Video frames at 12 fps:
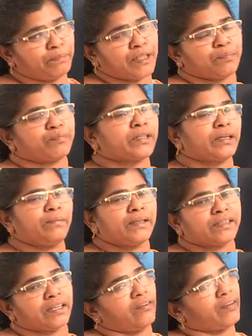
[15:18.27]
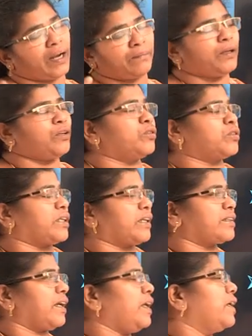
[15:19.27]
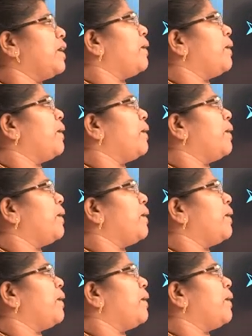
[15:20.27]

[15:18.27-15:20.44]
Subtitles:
gypsum itself can be used as a